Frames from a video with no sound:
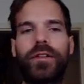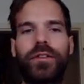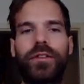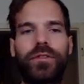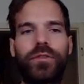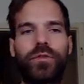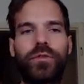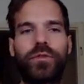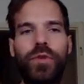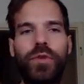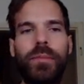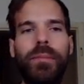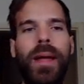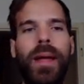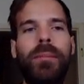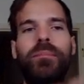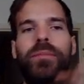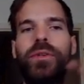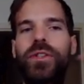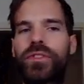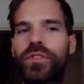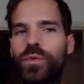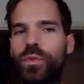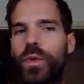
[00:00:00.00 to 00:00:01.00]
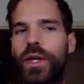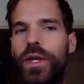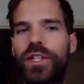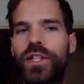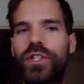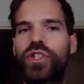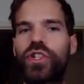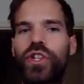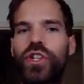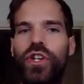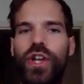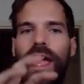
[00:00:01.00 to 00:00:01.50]
remembers
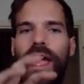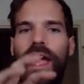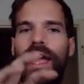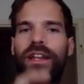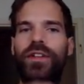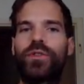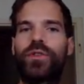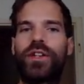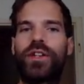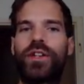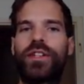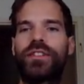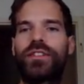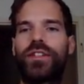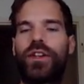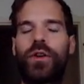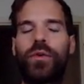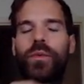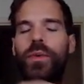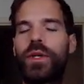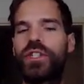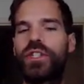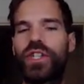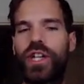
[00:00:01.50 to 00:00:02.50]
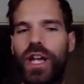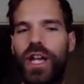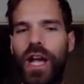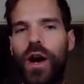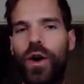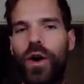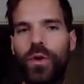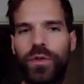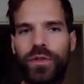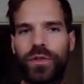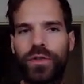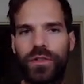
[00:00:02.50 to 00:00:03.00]
which address or uh, which
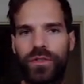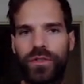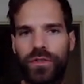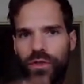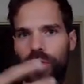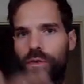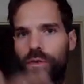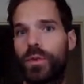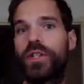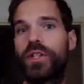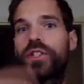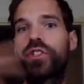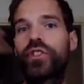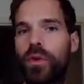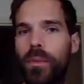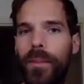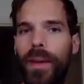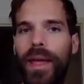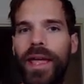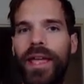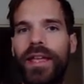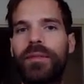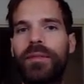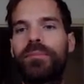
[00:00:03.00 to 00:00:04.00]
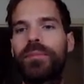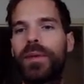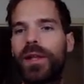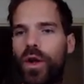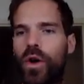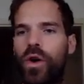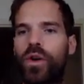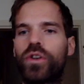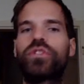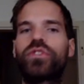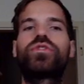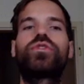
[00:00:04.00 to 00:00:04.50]
account, so which domain
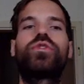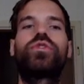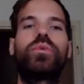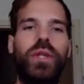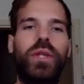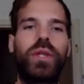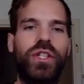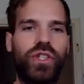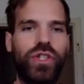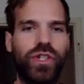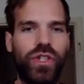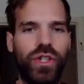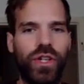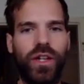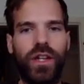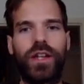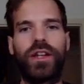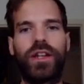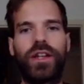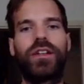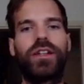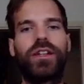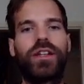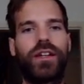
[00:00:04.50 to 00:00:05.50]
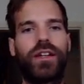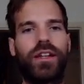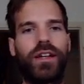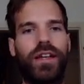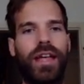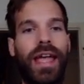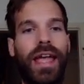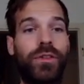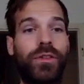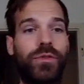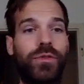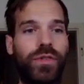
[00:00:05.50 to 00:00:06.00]
belongs to which
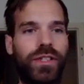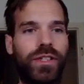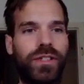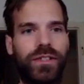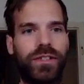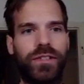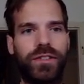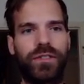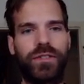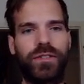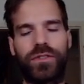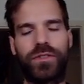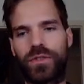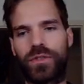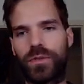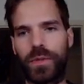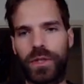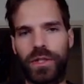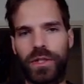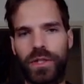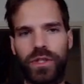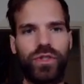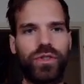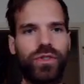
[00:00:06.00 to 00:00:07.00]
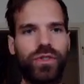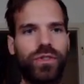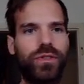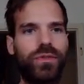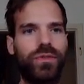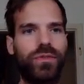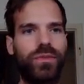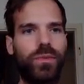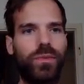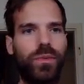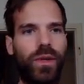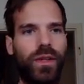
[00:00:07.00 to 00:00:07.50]
address, so which
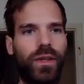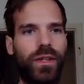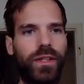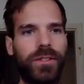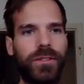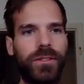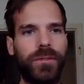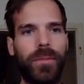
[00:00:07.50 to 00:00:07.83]
wallet.